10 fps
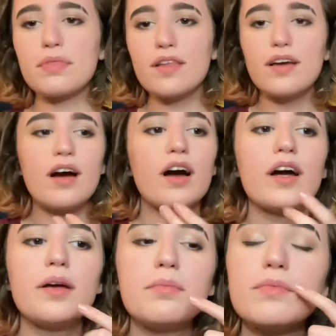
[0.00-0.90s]

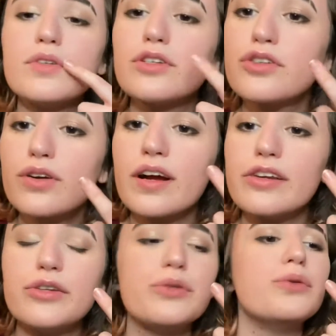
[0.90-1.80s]
I'm just trying
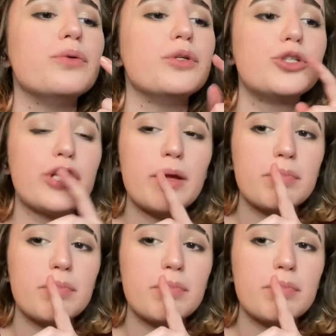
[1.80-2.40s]
to shape